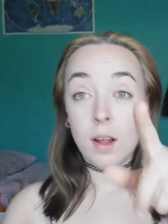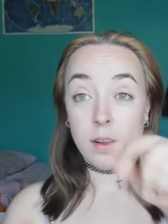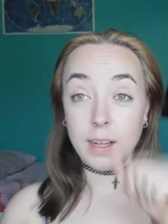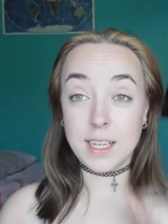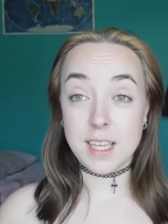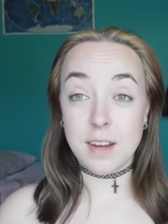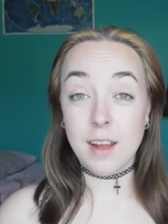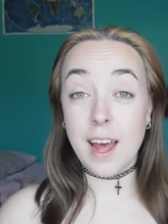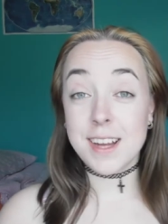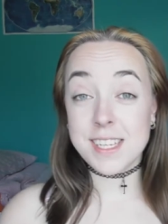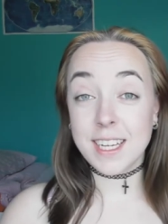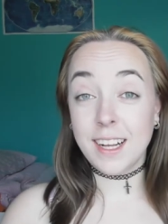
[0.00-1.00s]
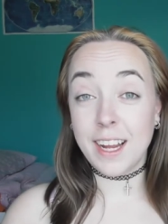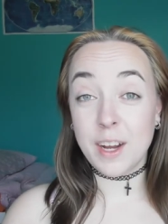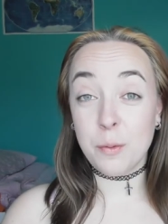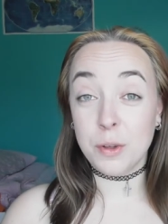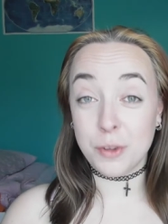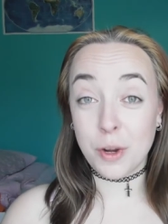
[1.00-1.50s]
Like I said, Editing Elena
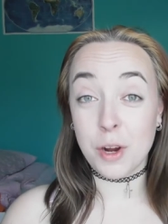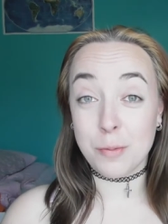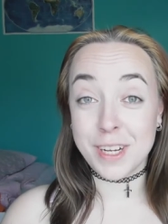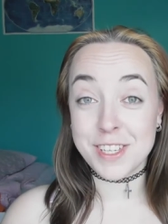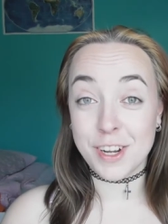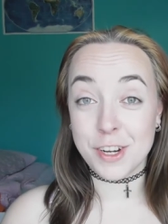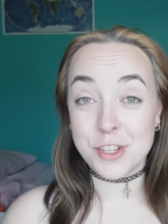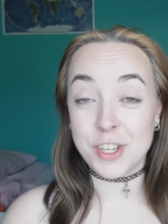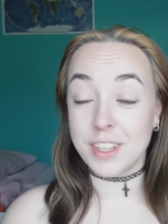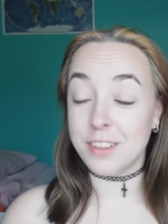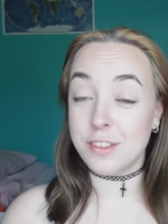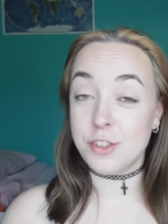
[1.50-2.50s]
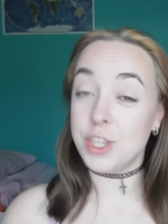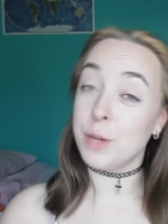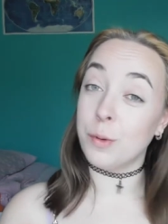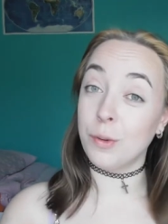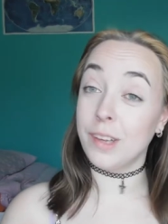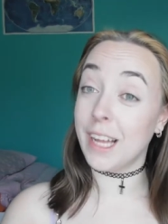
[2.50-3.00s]
will do her research and she
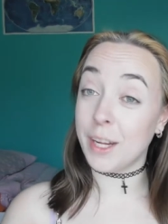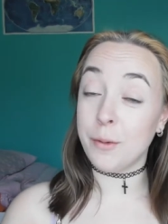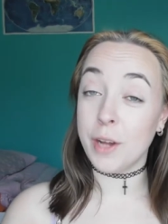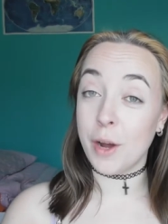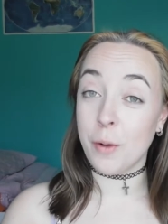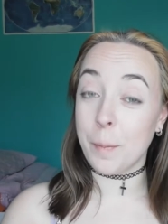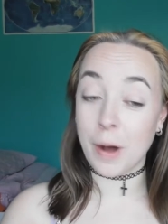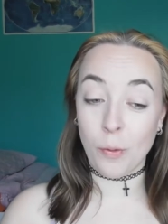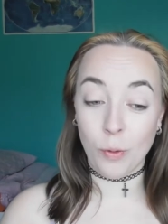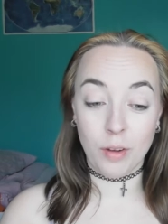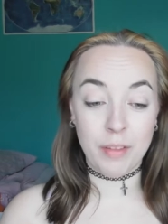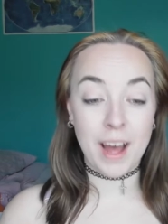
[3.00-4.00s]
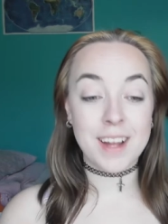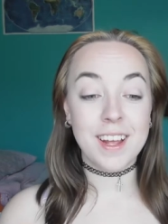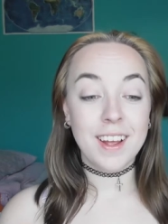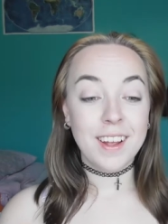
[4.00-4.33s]
will let you know about all of that.